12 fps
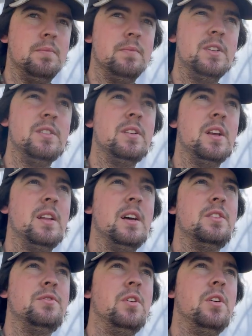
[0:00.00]
This is our
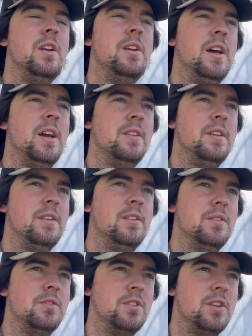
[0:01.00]
last fine day, and then
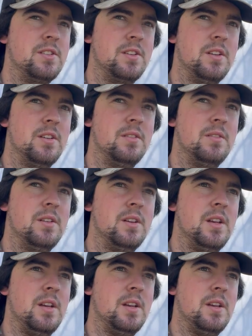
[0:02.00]
looks like it's going to
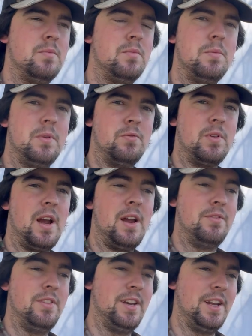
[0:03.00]
probably rain
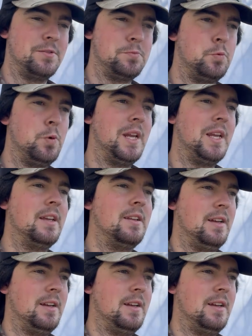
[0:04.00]
for the next week.